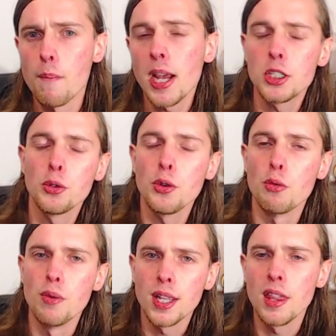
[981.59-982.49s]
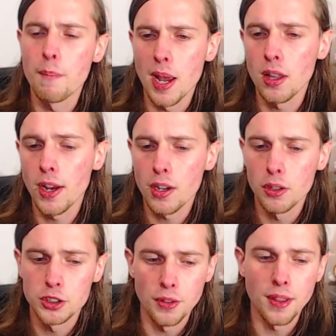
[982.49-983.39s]
Make sure you ring the bell
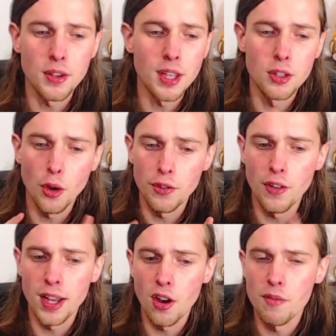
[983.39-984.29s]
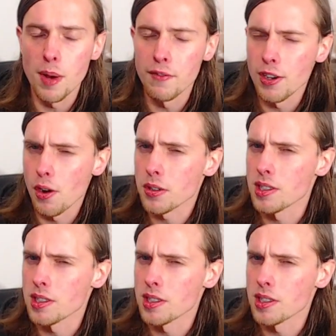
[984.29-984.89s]
icon so that you get notified of my videos,